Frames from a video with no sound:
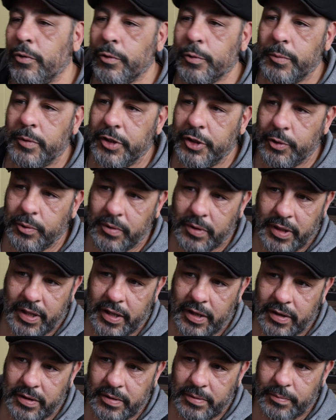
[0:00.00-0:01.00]
How old were you
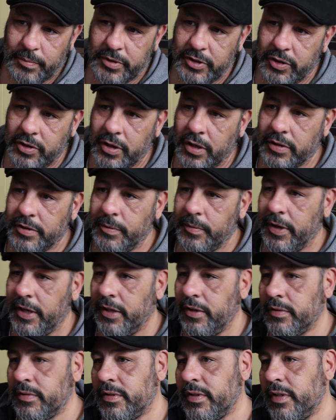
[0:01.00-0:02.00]
then when you called the
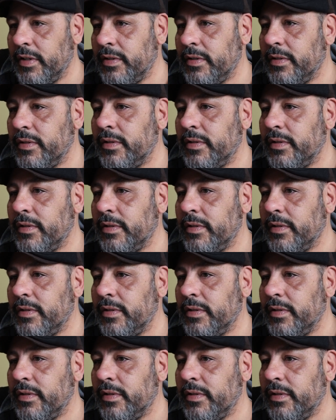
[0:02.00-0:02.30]
radio station?